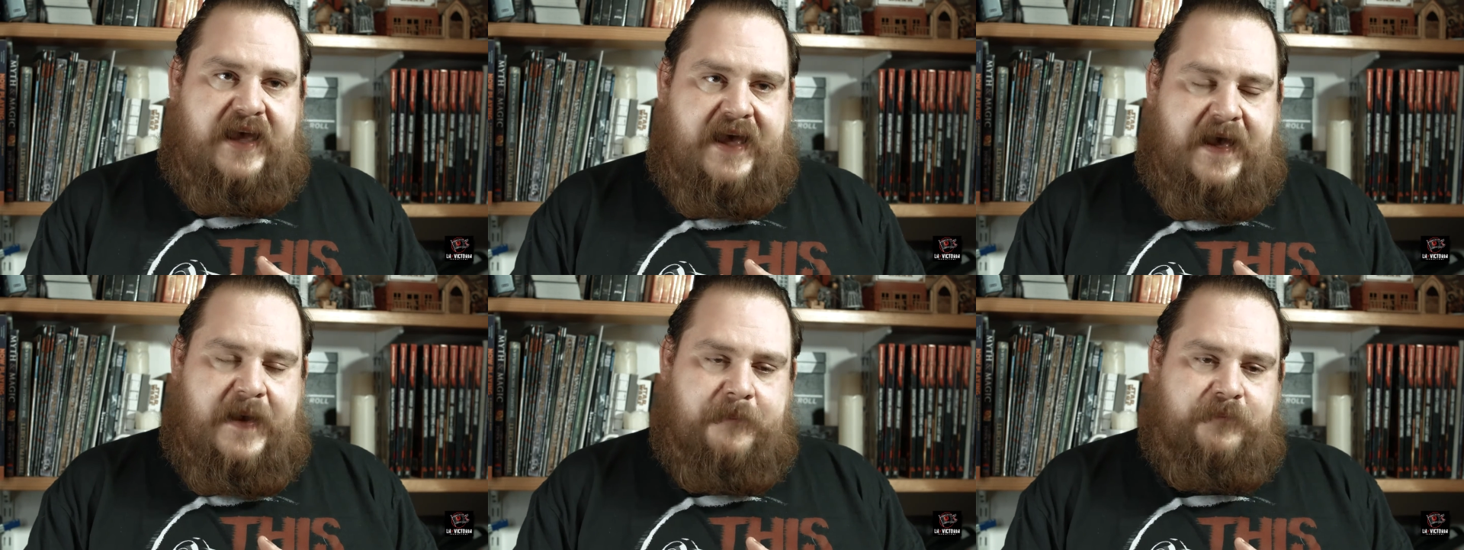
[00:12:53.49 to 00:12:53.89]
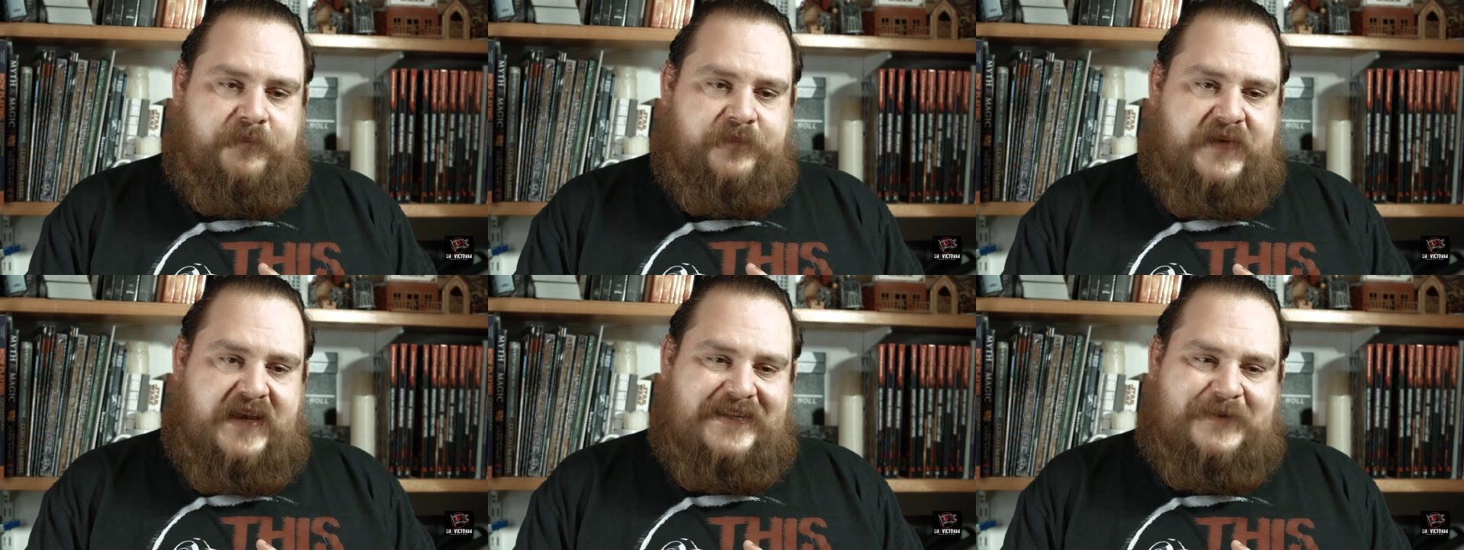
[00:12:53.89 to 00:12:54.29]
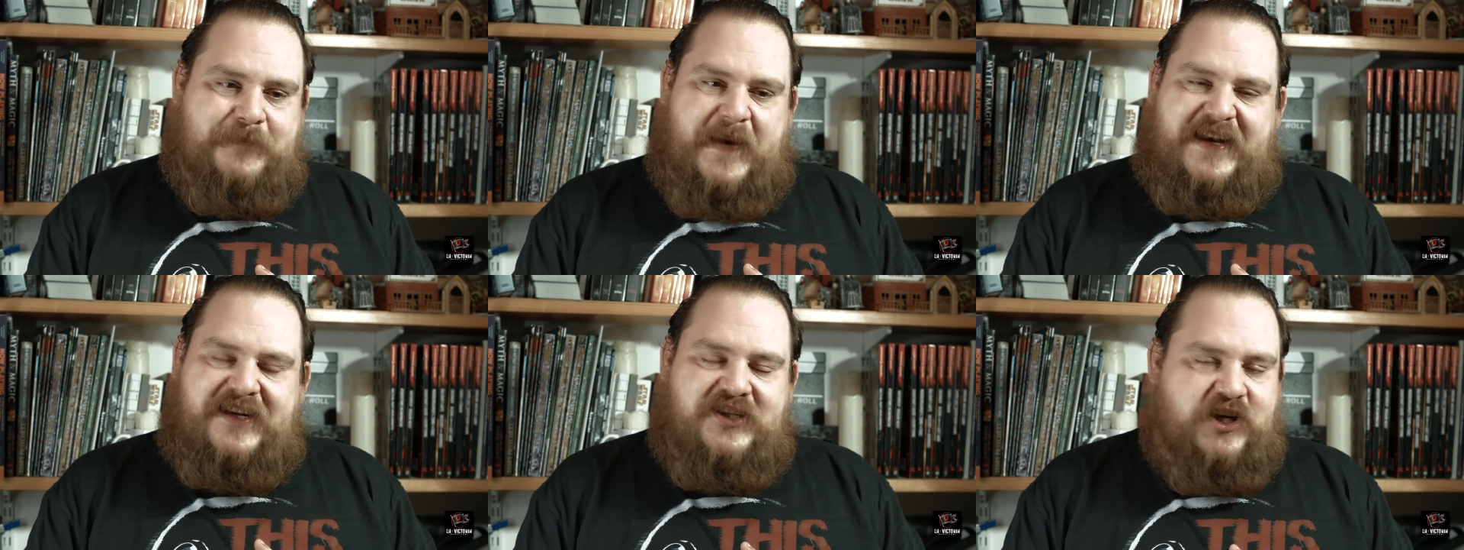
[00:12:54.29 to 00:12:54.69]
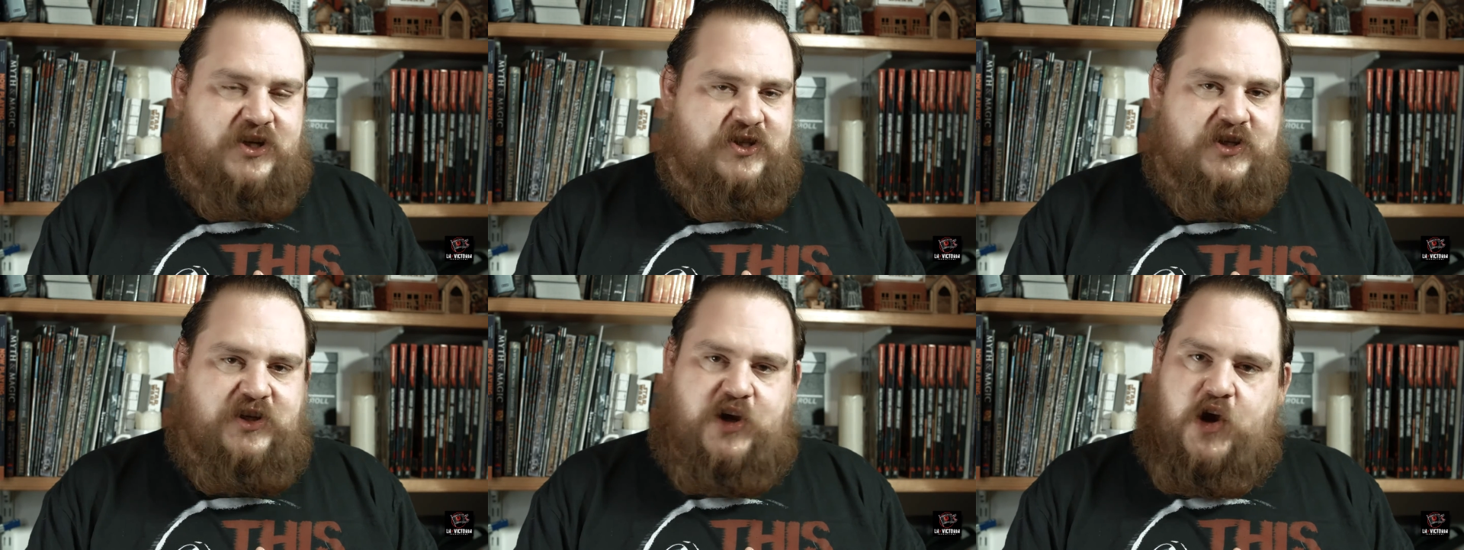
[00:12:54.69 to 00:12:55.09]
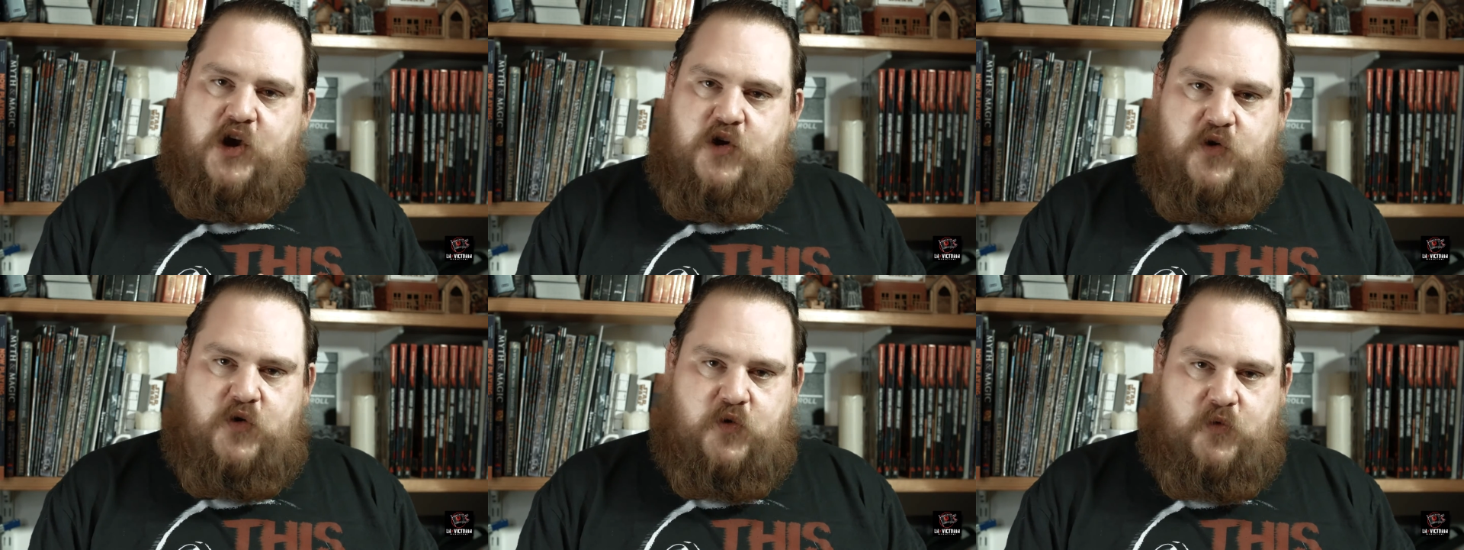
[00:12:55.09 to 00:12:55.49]
it's better just to
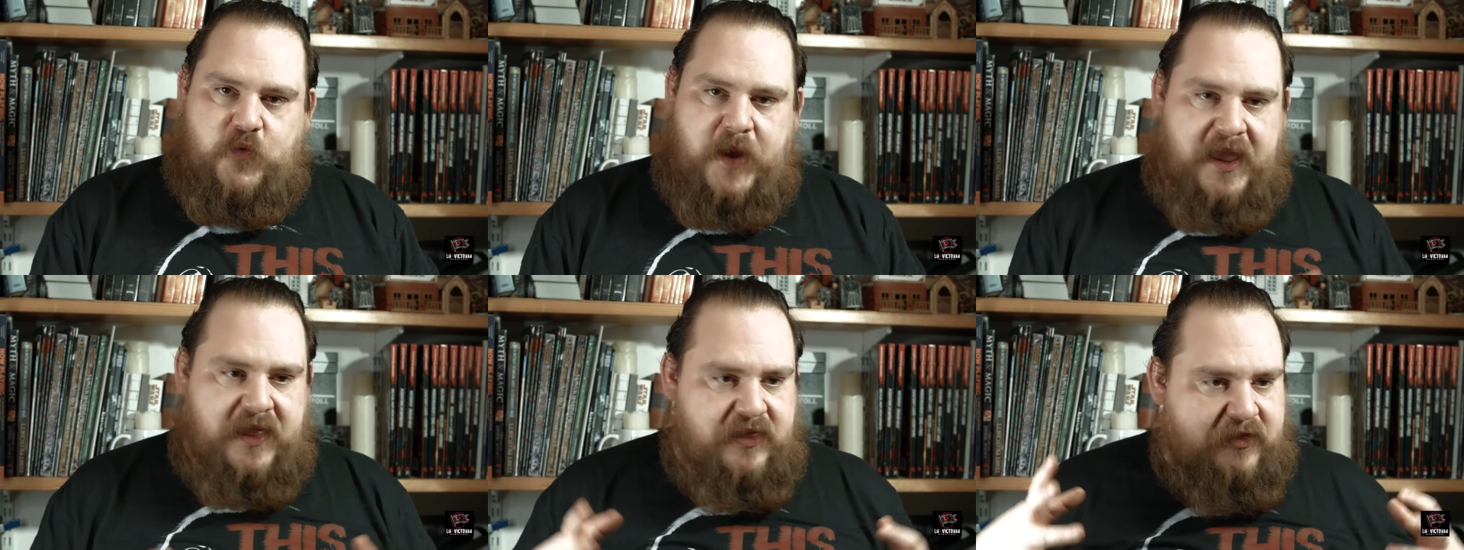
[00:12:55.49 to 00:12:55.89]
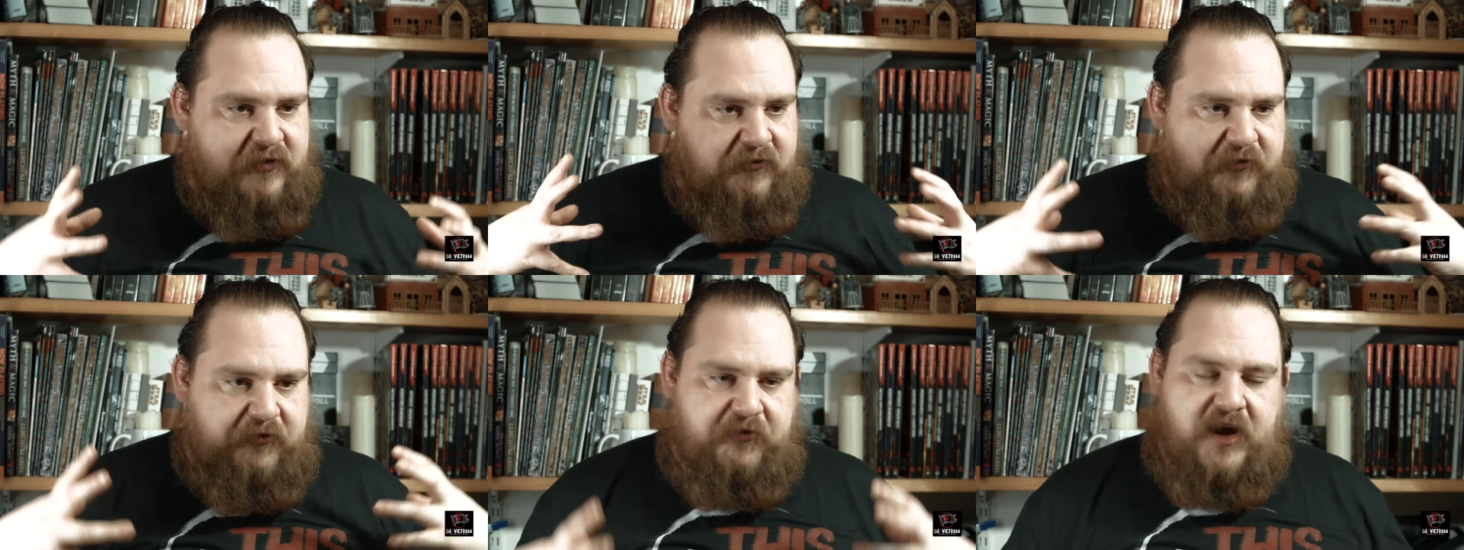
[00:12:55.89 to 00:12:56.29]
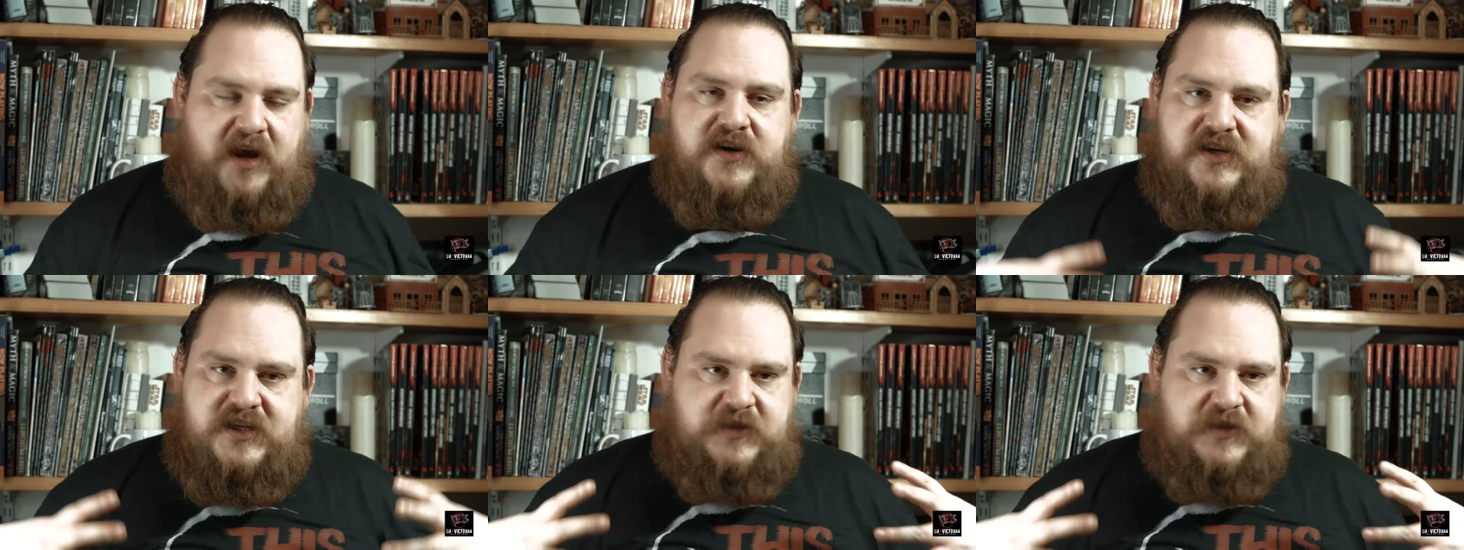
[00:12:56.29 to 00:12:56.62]
go with fun,